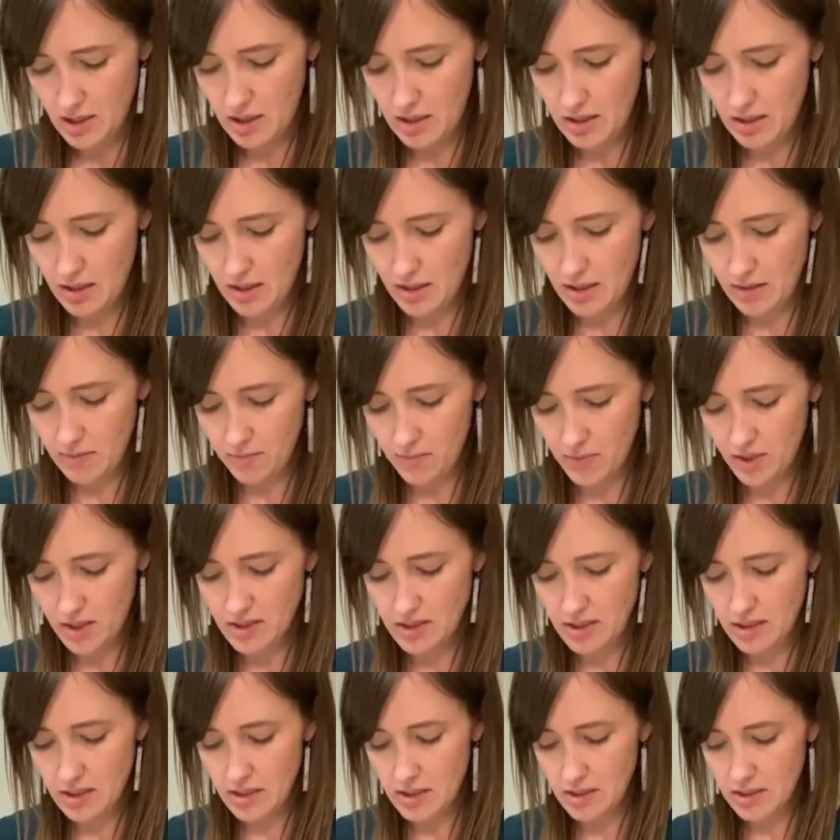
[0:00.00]

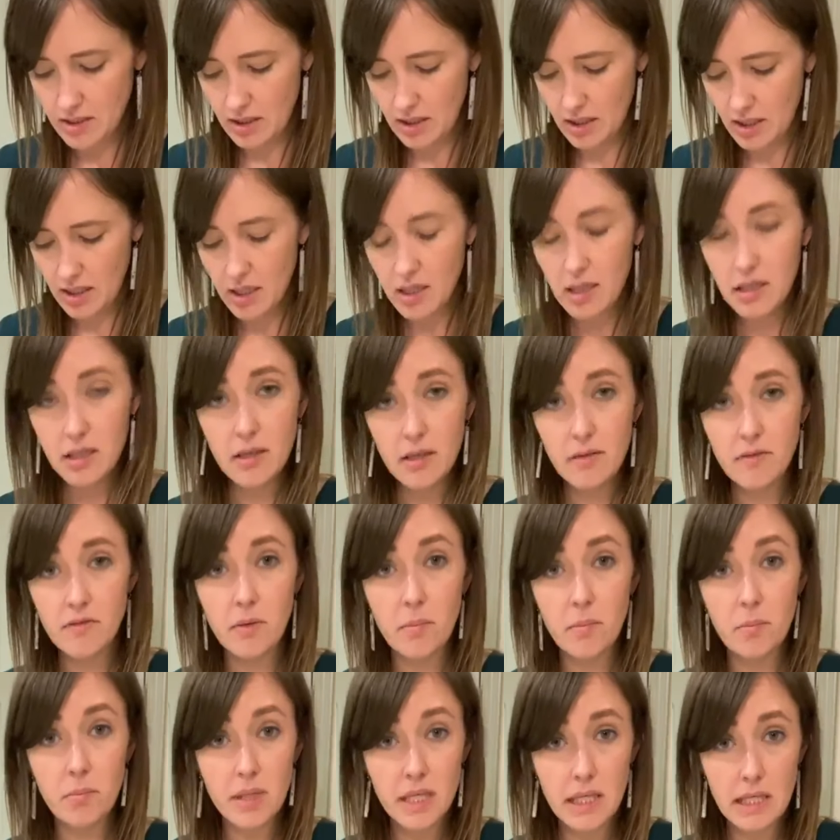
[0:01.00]
because it is kind of a
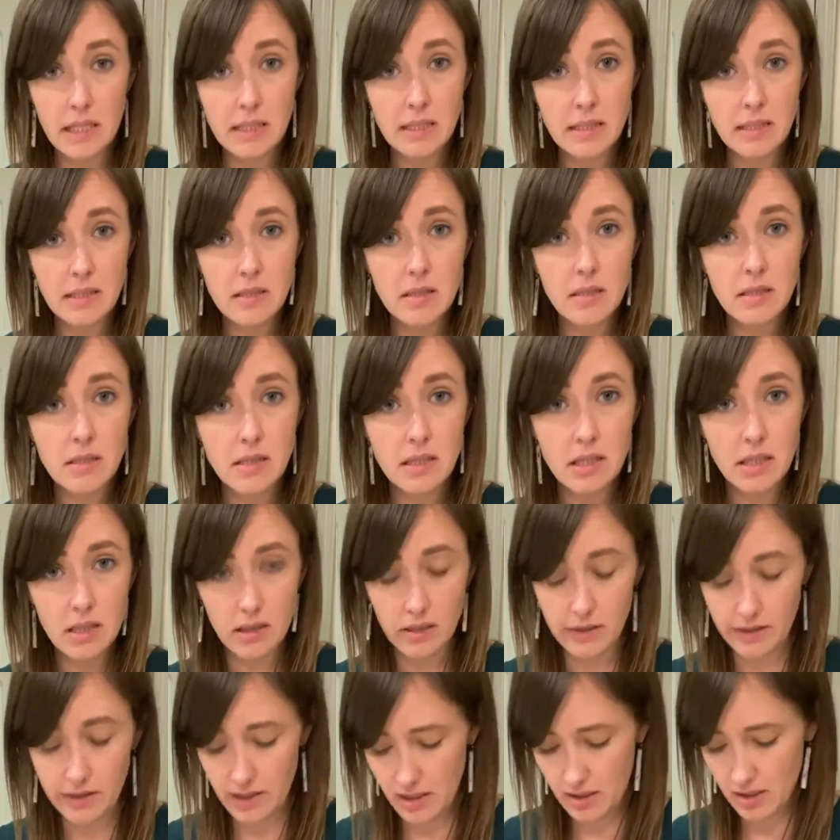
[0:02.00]
beast to
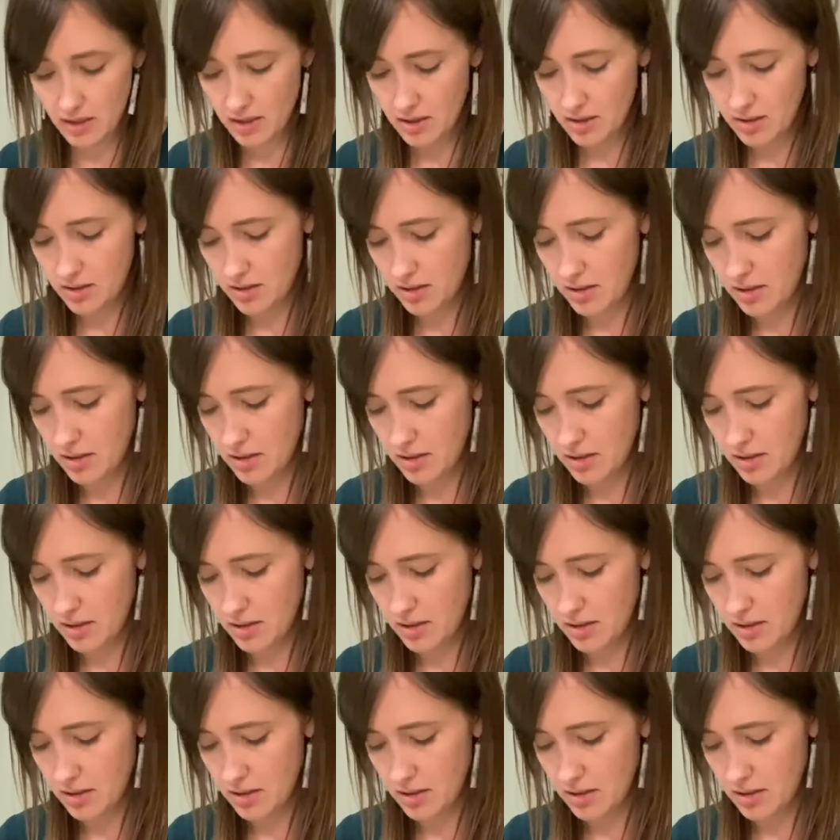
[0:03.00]
clean